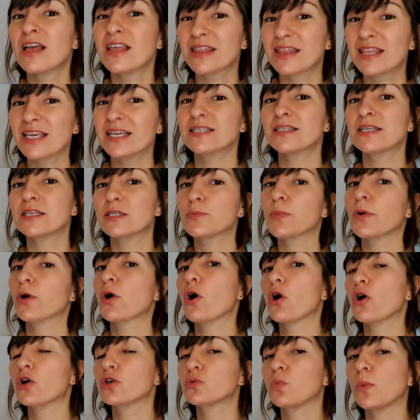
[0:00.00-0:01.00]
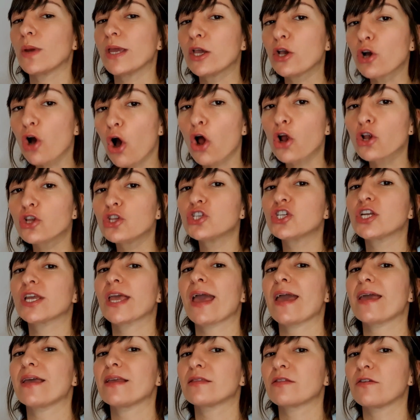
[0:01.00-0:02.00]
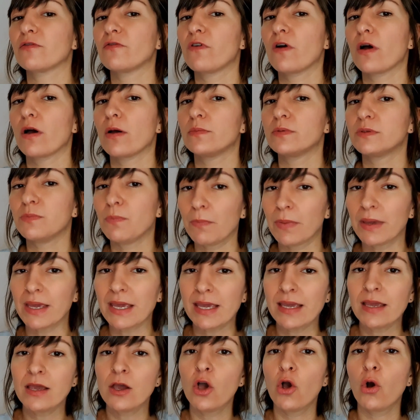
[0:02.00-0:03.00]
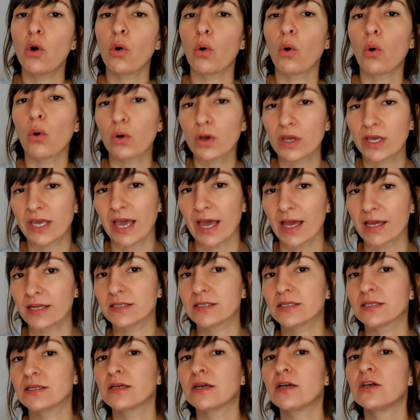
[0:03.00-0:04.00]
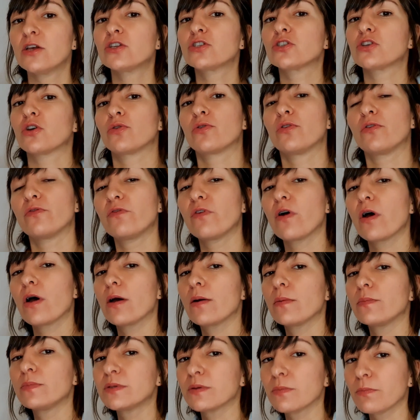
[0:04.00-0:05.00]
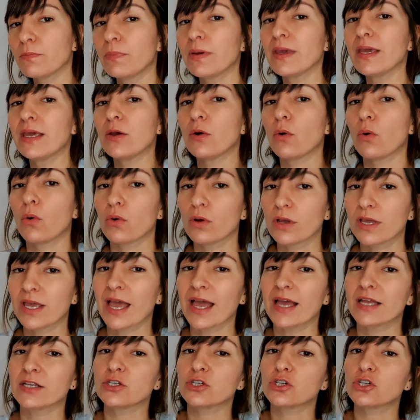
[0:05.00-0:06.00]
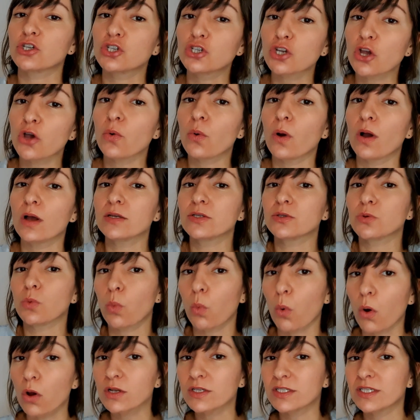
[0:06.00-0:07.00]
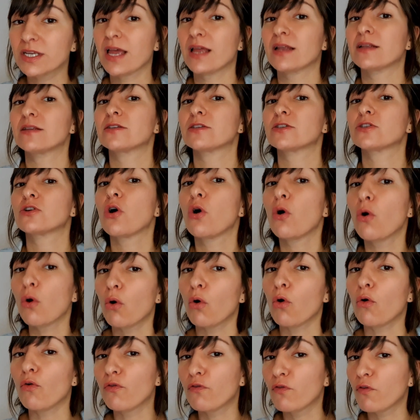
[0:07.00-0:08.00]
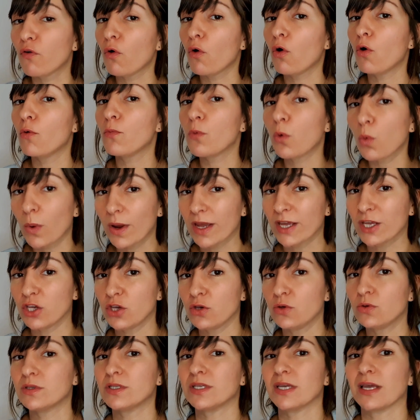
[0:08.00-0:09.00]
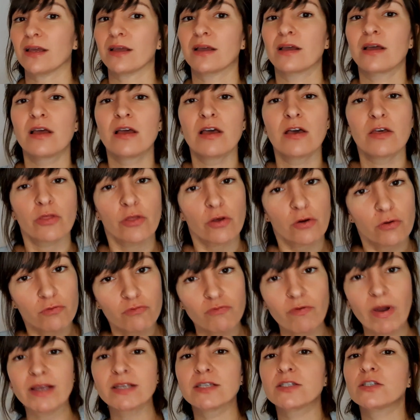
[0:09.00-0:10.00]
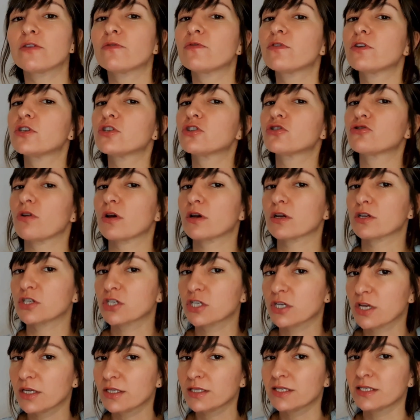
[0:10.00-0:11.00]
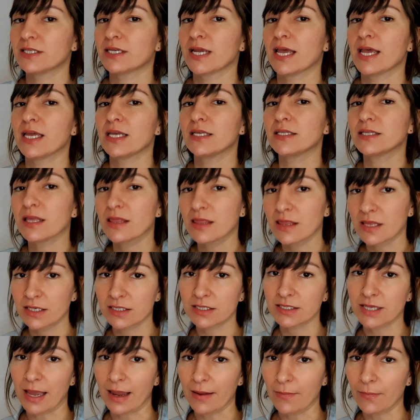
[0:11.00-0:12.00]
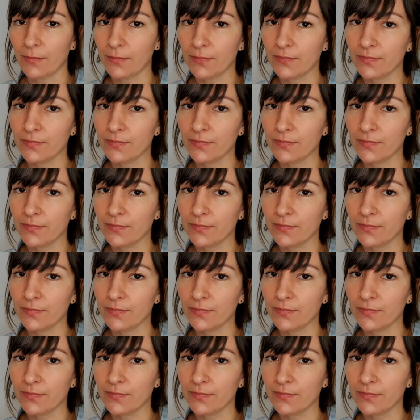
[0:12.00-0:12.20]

This is because we conjugate the verbs be or get. So the verbs be or get show us what tense or form we're using. The rest of the structure stays the same.